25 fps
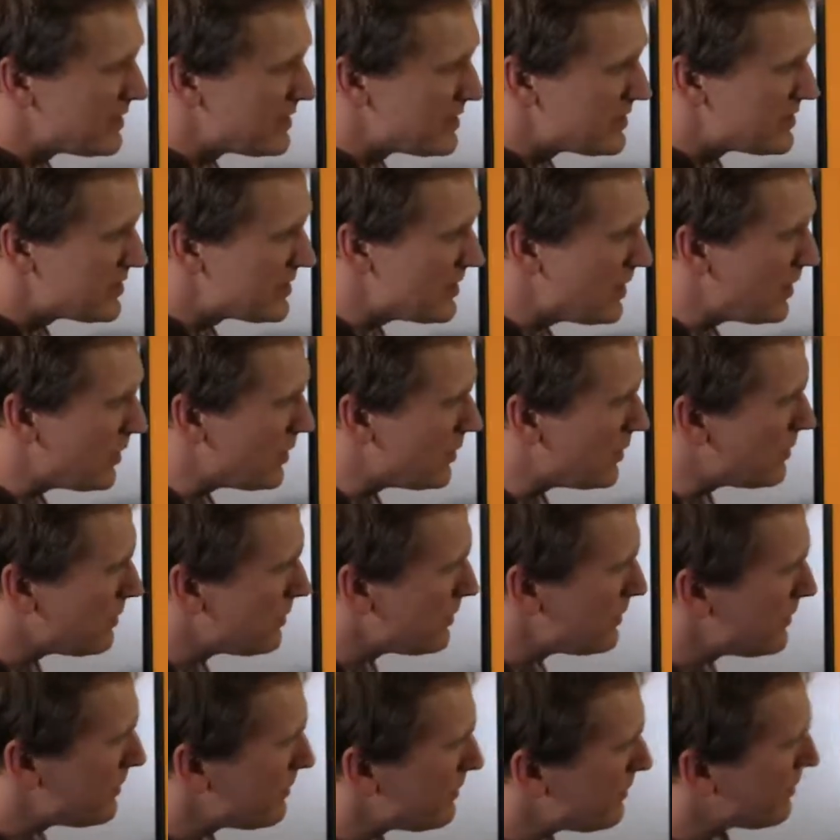So,
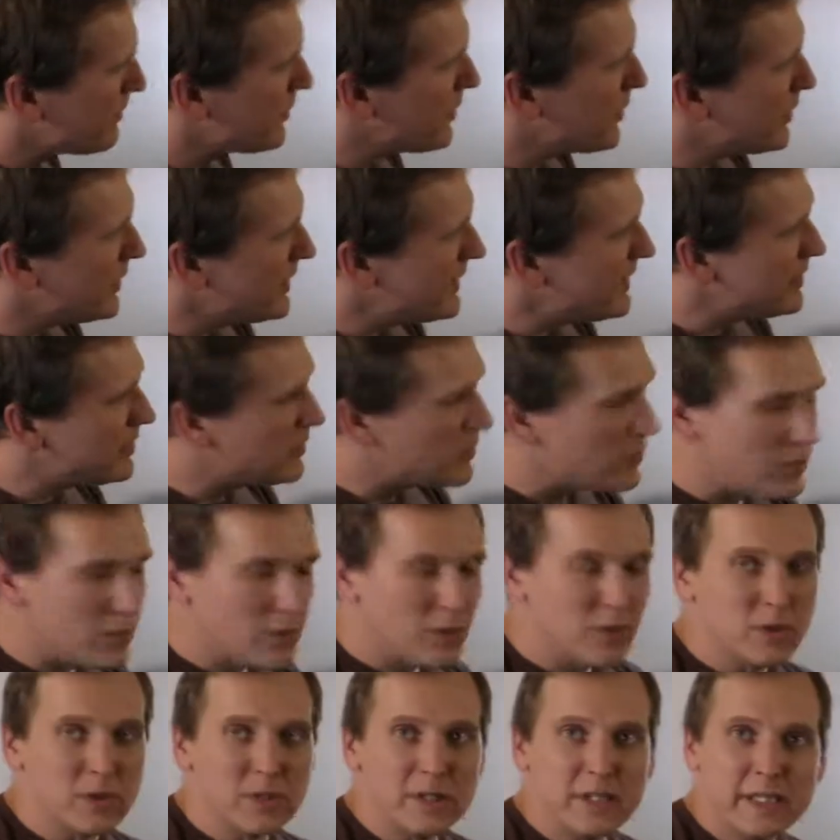pretty
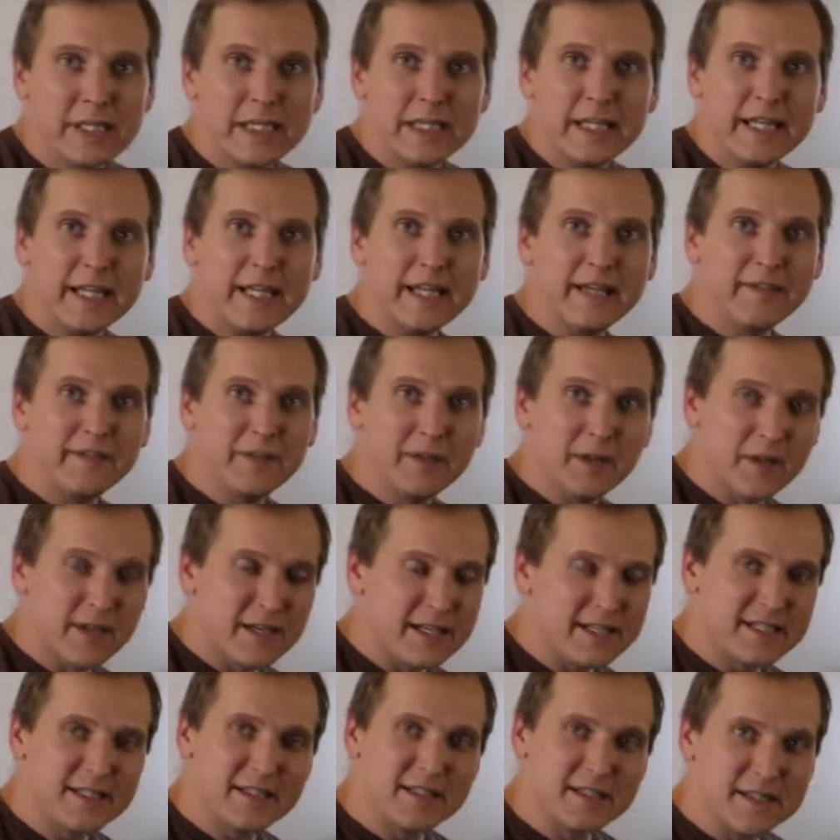cool if you
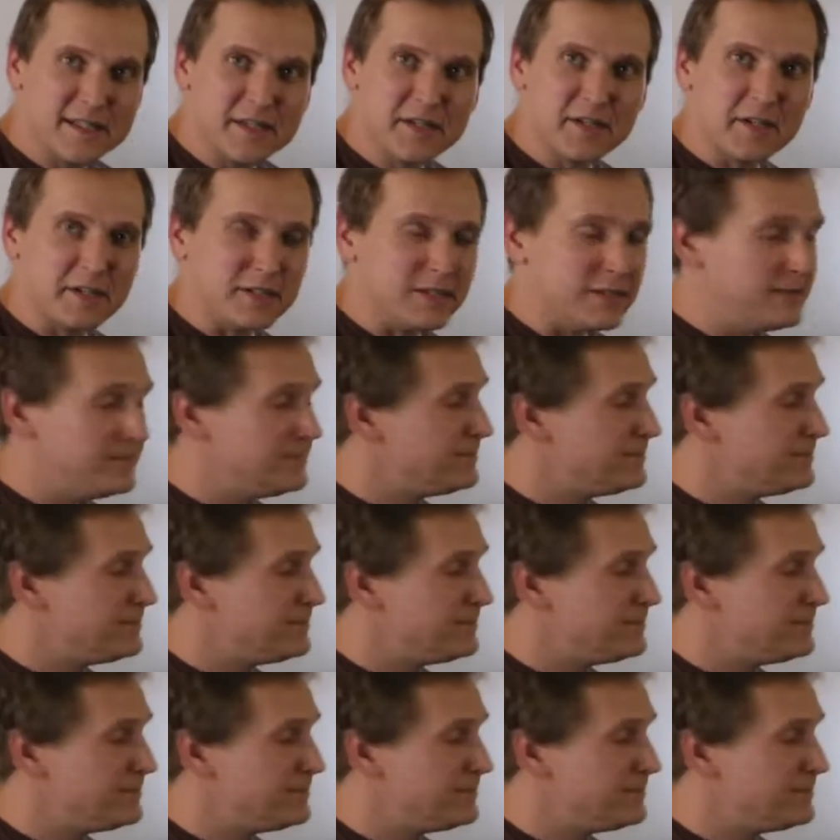like to tinker.